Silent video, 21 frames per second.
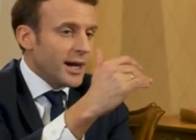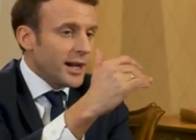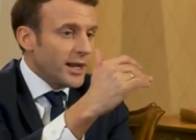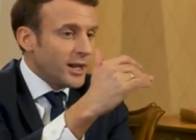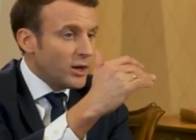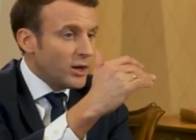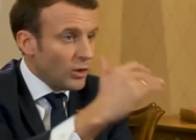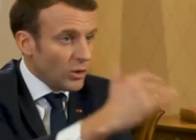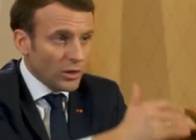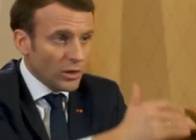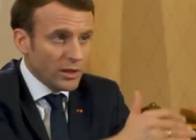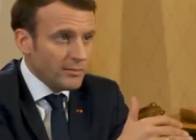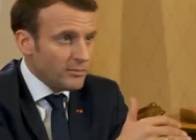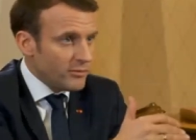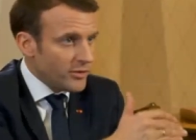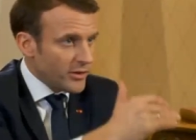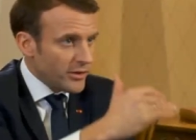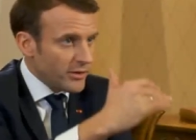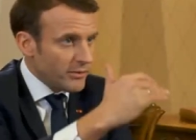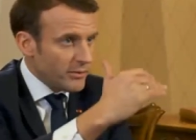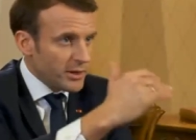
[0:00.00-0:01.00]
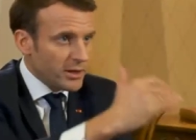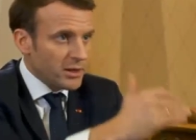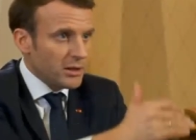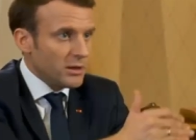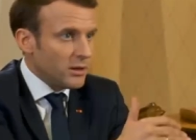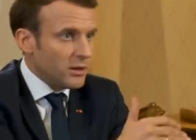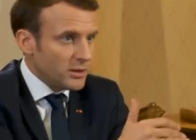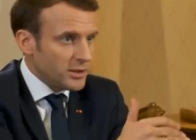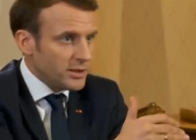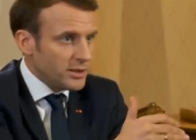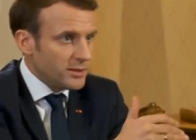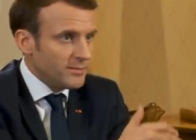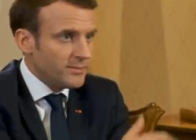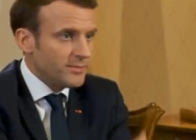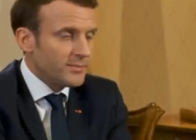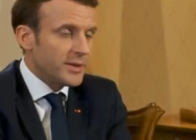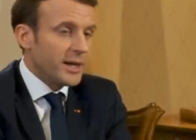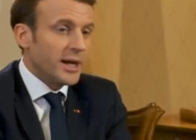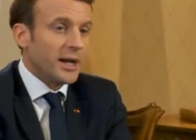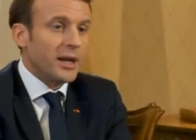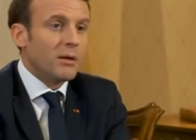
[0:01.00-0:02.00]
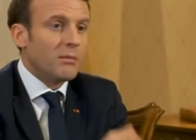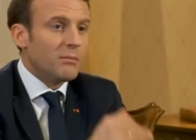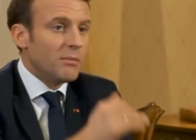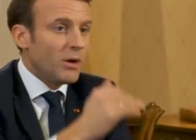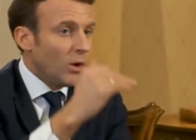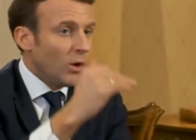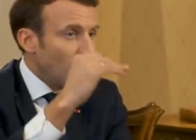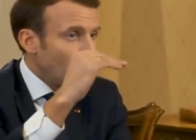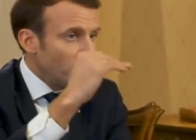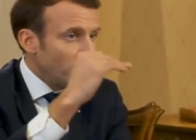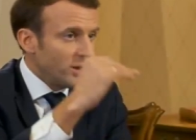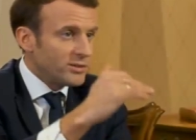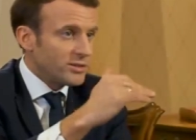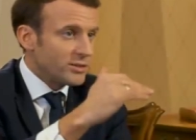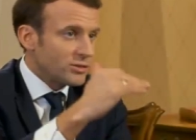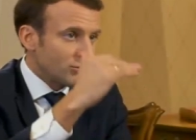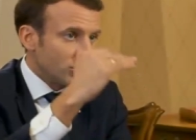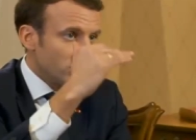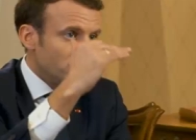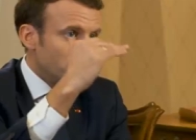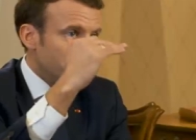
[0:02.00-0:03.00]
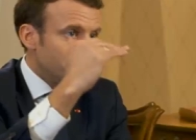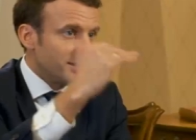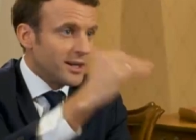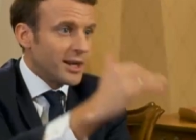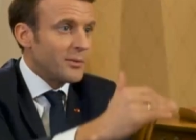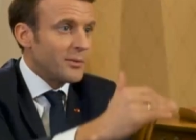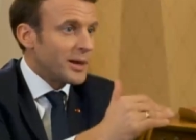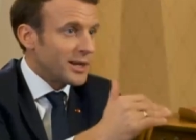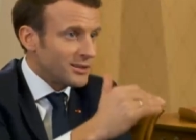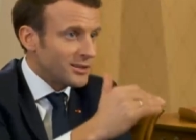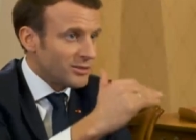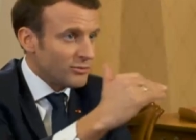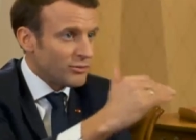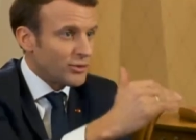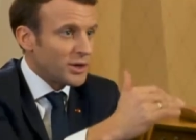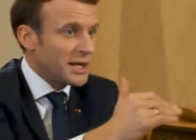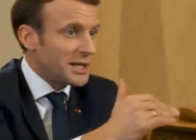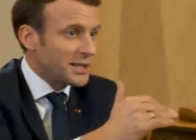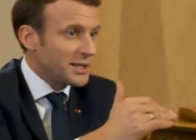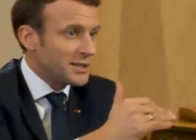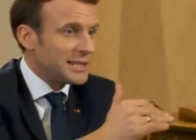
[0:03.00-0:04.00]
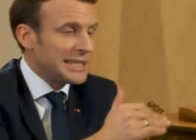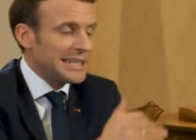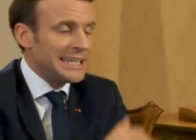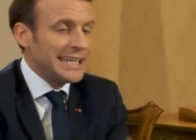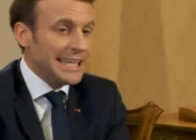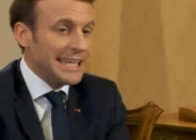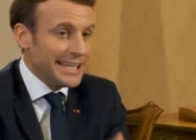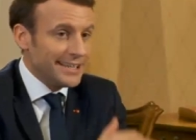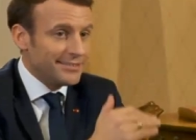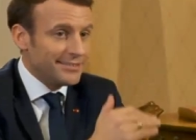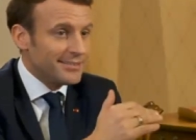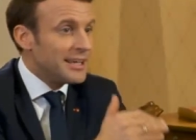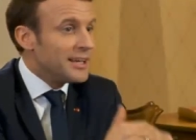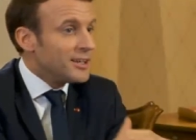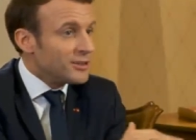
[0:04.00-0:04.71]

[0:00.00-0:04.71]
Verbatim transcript: I call him very regularly. I am always extremely direct and frank. He is.